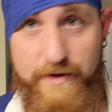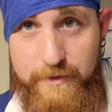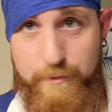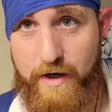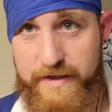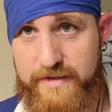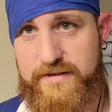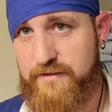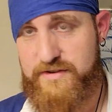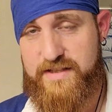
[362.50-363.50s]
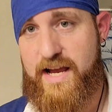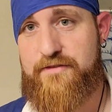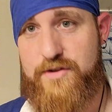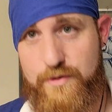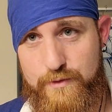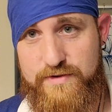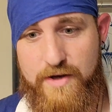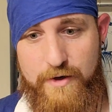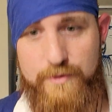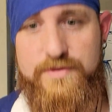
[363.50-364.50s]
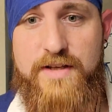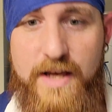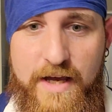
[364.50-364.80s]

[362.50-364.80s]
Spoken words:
other products. Obviously, I haven't used those.